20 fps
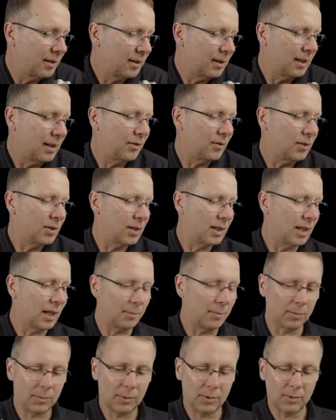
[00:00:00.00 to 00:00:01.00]
give it to
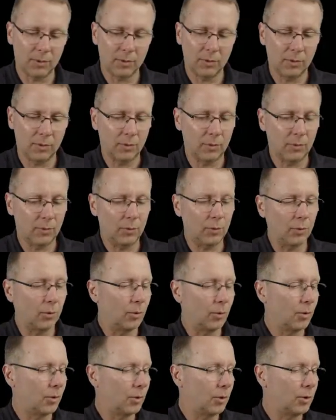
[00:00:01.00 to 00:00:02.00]
them
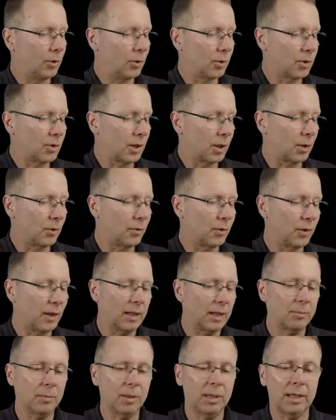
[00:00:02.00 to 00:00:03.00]
for yourself
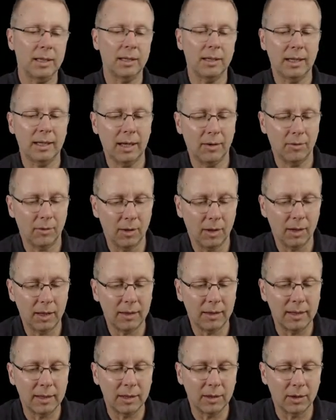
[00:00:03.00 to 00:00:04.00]
and me. Now, I
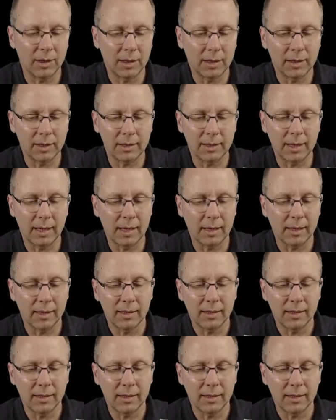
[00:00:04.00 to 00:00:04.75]
think I can.